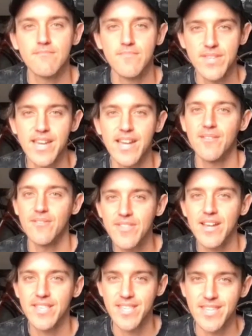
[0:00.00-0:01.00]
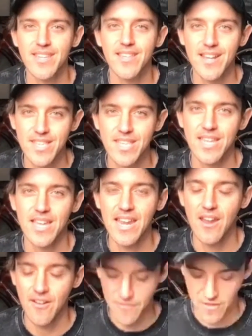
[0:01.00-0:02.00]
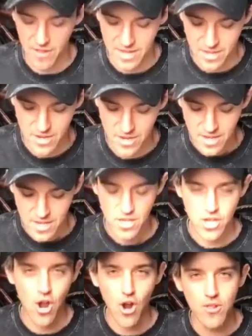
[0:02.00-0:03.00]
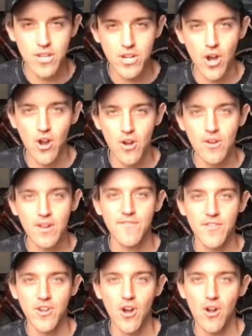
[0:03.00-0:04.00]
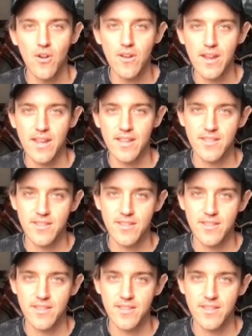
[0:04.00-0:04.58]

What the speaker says: Yeah, well, that's it. That's it. And I feel like you only know if you know. And